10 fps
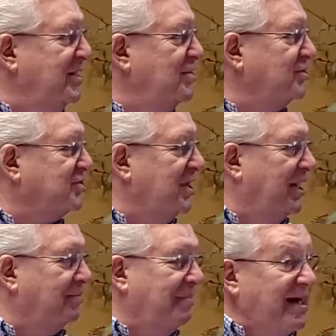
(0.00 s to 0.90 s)
eat your
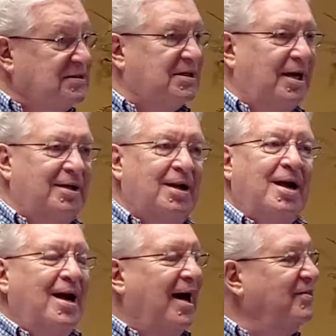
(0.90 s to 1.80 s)
son, my son."
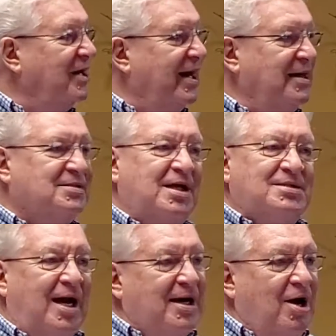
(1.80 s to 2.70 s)
And the lady
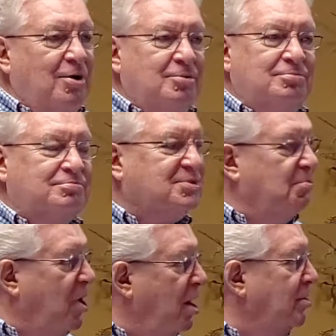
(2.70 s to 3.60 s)
says, "I go
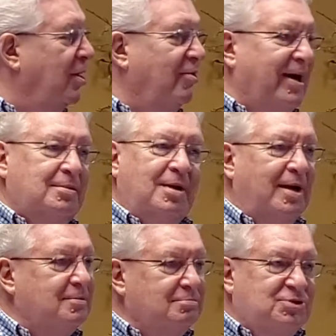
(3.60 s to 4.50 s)
tomorrow,"
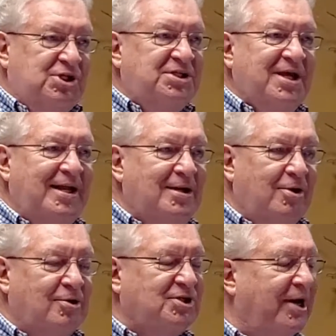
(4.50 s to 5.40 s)
and she's hidden
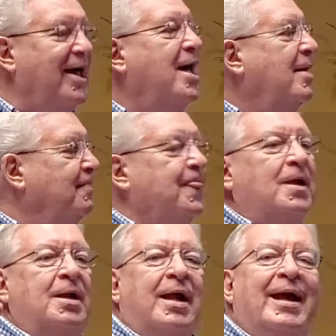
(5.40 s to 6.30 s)
her son.
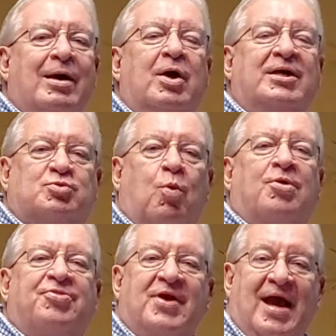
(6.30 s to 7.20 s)
It's
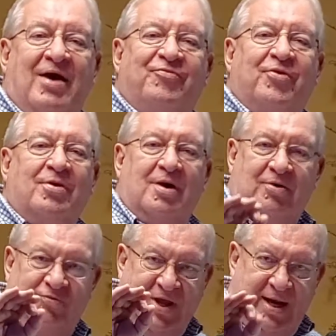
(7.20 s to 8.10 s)
worth the effort
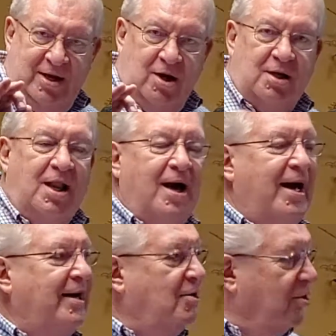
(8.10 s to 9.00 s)
of getting
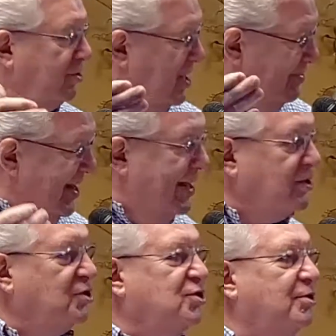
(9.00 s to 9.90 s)
online or coming out
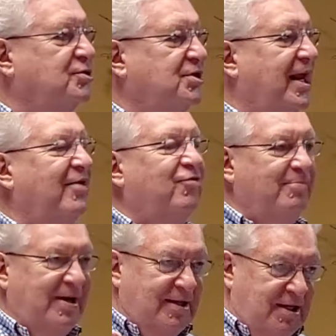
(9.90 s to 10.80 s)
to church today for
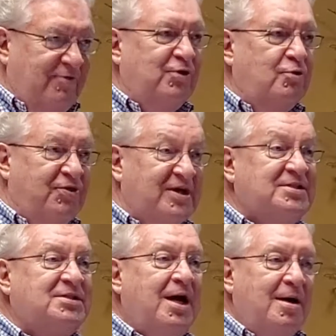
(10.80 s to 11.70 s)
me to give you
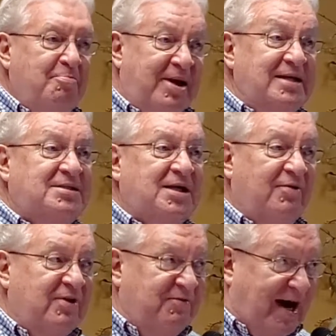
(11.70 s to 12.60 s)
this piece
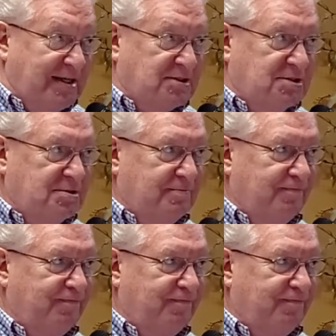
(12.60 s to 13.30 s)
of advice.